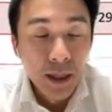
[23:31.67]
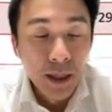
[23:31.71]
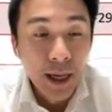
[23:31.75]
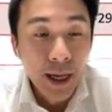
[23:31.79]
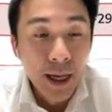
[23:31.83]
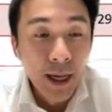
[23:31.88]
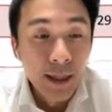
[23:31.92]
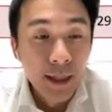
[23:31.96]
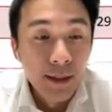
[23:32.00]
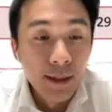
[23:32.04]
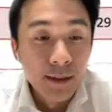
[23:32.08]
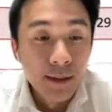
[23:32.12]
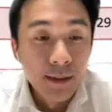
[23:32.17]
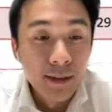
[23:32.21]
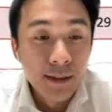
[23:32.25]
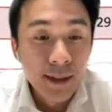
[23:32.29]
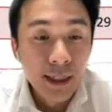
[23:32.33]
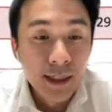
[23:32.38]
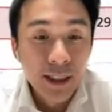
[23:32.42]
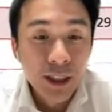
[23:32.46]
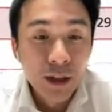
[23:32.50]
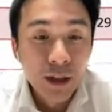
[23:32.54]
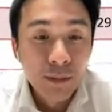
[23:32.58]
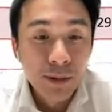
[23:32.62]
And
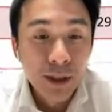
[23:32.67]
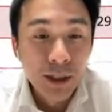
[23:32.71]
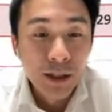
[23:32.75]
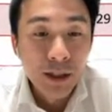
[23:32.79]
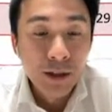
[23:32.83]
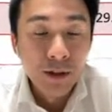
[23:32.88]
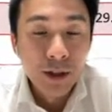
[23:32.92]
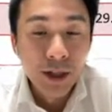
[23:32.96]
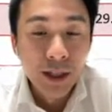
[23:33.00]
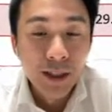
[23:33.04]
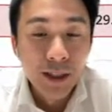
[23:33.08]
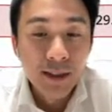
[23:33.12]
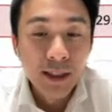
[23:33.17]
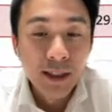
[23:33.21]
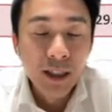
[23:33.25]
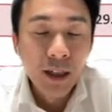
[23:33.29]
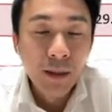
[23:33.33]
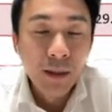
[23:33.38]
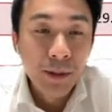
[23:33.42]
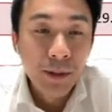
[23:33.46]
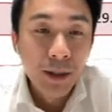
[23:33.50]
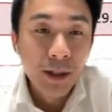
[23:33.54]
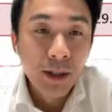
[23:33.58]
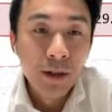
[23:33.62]
Sunny Optical, okay, Sunny
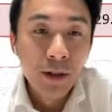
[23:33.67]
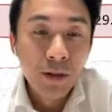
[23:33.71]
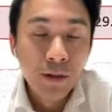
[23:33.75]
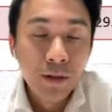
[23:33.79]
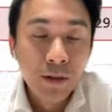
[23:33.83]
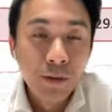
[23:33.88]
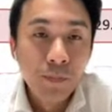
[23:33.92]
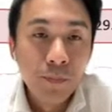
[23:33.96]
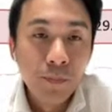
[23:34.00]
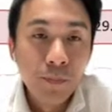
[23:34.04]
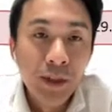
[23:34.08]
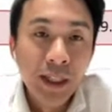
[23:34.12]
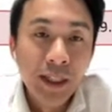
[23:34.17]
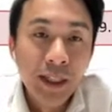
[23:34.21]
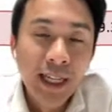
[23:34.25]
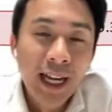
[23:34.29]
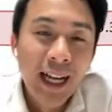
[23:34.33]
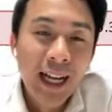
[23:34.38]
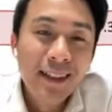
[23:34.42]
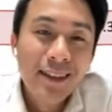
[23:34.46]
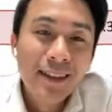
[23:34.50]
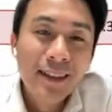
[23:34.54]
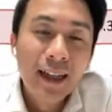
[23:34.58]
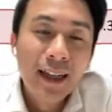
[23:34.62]
Optical, the, the
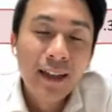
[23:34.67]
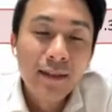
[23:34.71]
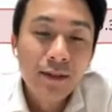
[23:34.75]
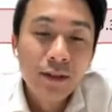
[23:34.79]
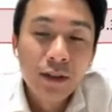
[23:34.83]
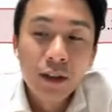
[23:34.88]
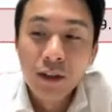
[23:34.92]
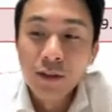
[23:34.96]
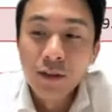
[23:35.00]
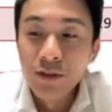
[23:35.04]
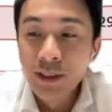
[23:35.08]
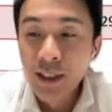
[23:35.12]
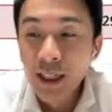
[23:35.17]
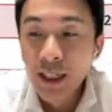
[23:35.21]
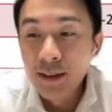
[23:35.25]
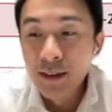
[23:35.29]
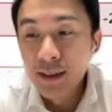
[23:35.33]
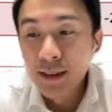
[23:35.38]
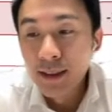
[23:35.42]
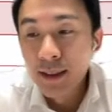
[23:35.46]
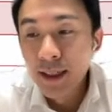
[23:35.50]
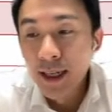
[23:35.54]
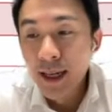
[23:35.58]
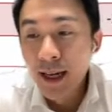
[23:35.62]
handset sort of
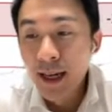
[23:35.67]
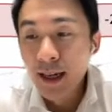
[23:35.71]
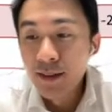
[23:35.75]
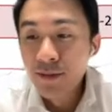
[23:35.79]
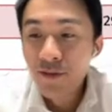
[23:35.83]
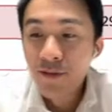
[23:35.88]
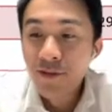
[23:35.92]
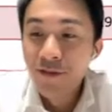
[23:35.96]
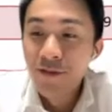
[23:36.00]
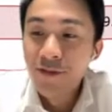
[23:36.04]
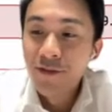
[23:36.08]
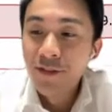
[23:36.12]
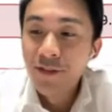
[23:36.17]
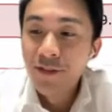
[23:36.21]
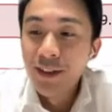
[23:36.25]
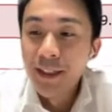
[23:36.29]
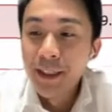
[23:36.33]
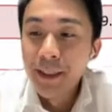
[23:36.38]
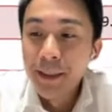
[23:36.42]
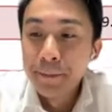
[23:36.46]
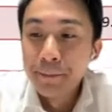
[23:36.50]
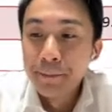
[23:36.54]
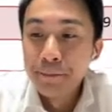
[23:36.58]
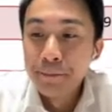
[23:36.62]
sector has
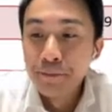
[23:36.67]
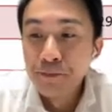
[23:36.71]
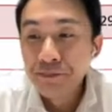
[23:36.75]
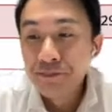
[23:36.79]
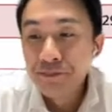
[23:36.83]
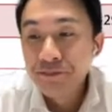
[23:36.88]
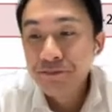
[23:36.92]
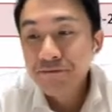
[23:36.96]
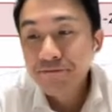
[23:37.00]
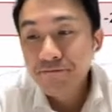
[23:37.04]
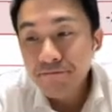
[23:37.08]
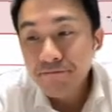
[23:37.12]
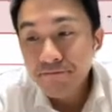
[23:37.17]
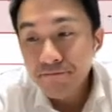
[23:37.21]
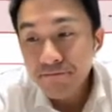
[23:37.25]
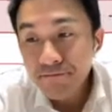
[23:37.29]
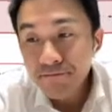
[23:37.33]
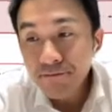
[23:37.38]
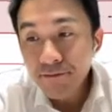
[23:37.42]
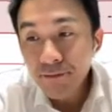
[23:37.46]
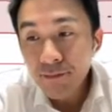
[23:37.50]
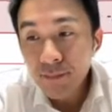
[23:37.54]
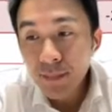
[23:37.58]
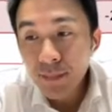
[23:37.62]
um,
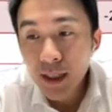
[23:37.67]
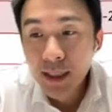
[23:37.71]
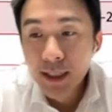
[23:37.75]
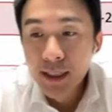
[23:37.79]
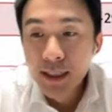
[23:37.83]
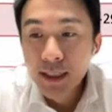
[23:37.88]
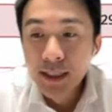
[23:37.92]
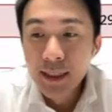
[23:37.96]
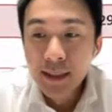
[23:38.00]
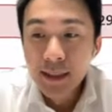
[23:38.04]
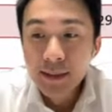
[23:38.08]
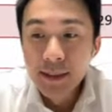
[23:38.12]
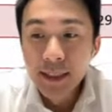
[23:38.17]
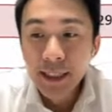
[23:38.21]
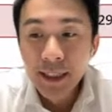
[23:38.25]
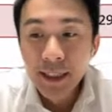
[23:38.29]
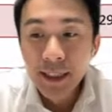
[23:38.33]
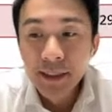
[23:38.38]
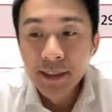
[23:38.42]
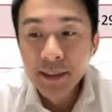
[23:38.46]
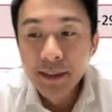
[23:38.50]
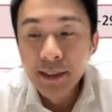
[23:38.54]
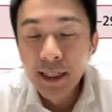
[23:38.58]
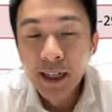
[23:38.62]

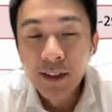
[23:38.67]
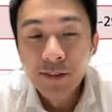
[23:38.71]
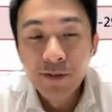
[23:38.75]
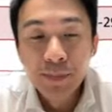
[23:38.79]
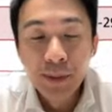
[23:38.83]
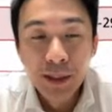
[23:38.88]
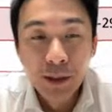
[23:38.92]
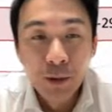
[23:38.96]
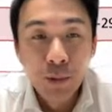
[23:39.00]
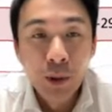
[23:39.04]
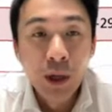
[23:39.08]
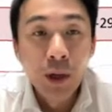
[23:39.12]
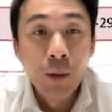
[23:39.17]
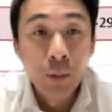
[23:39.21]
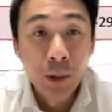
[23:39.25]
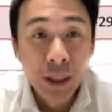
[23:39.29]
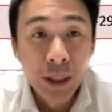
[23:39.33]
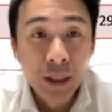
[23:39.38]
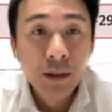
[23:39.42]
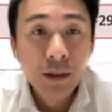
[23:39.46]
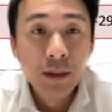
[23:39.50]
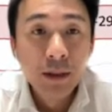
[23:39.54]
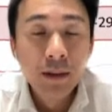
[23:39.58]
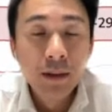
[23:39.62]
taken, have been quite
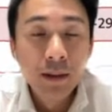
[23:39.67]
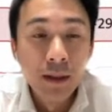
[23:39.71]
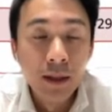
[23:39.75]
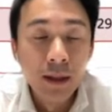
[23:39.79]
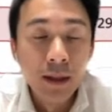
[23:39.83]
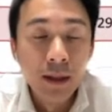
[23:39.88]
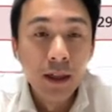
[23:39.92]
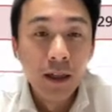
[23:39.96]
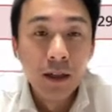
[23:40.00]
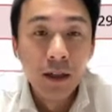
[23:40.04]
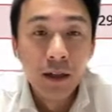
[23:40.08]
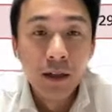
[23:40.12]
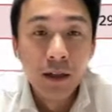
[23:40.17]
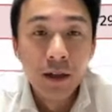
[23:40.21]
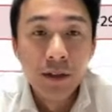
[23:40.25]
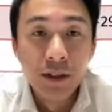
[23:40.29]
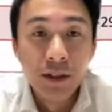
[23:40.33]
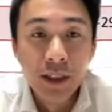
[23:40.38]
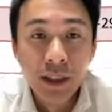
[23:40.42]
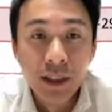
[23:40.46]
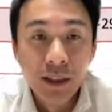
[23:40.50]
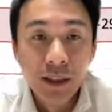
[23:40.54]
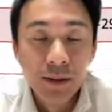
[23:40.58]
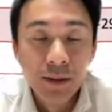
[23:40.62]
weak uh,
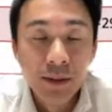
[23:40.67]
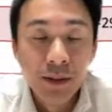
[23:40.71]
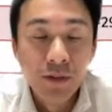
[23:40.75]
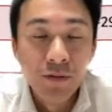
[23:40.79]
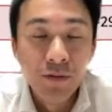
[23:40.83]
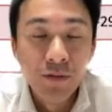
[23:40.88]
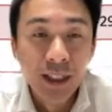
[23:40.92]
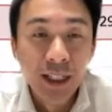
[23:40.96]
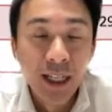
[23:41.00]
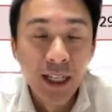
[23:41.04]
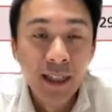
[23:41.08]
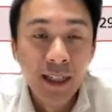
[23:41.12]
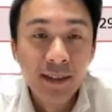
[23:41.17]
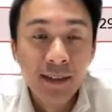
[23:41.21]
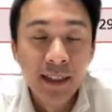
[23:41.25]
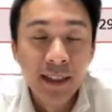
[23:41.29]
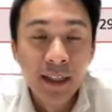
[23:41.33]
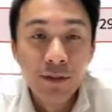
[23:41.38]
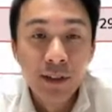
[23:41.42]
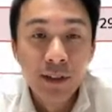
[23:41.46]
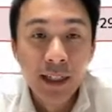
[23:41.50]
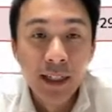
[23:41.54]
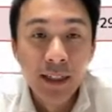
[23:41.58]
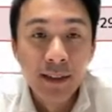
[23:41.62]
on the, in terms of the
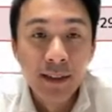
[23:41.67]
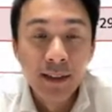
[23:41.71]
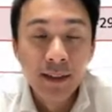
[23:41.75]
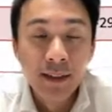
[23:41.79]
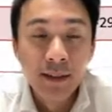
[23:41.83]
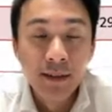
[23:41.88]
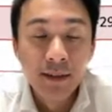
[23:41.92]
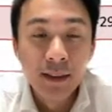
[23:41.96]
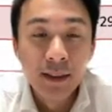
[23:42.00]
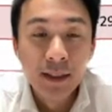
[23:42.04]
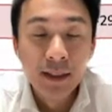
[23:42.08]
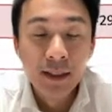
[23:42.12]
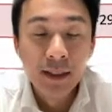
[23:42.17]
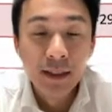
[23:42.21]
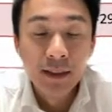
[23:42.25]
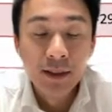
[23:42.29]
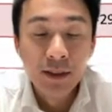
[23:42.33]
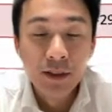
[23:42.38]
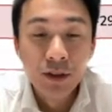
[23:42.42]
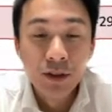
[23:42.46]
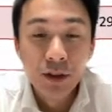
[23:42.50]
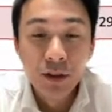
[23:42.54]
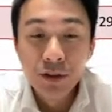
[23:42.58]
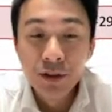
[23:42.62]
handset related uh,
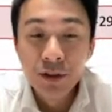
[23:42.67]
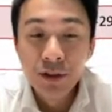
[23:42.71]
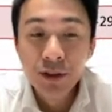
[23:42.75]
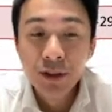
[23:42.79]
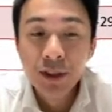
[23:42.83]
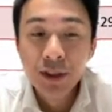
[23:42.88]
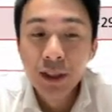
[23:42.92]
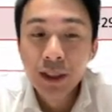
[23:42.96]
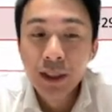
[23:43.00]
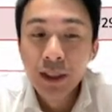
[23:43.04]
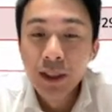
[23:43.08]
stocks.